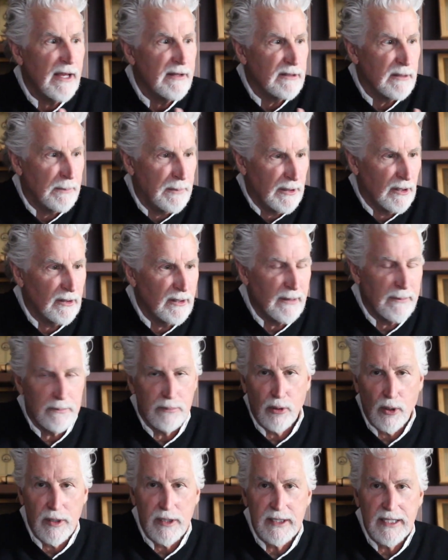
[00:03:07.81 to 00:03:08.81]
To build a
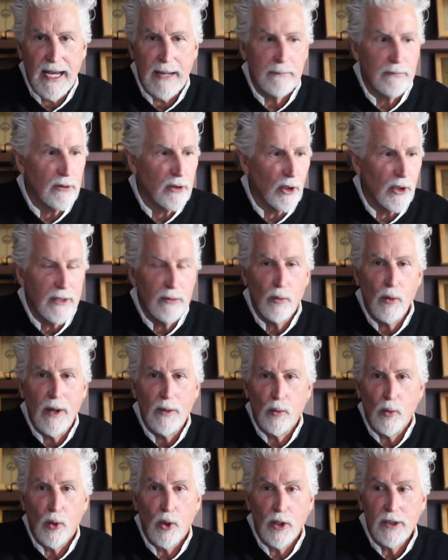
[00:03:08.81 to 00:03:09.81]
prototype, learn
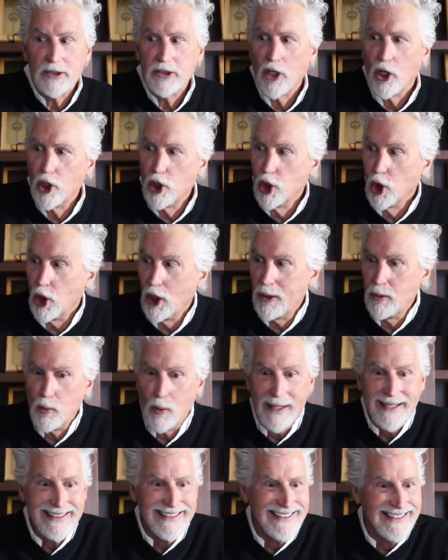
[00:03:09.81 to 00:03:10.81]
what works, learn
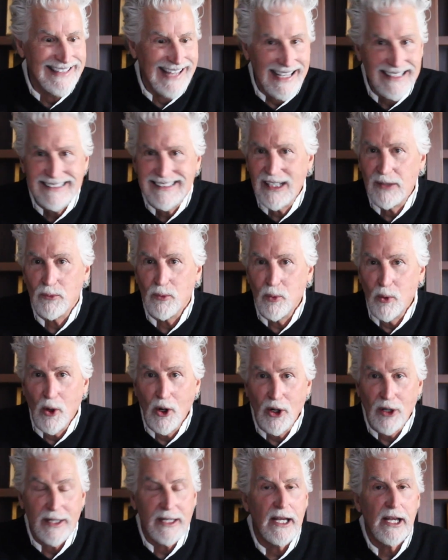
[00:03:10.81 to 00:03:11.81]
what doesn't
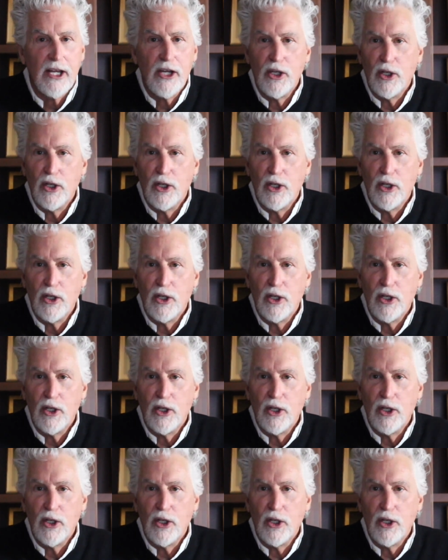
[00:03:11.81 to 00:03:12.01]
work.